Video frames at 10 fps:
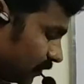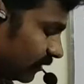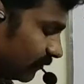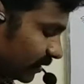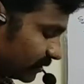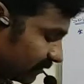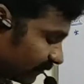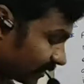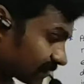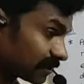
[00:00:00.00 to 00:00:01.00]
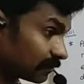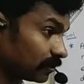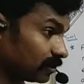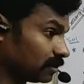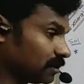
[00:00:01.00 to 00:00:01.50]
So if I say, for
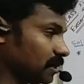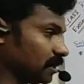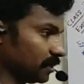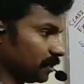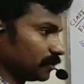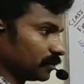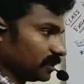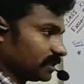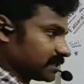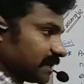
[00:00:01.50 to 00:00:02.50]
example, it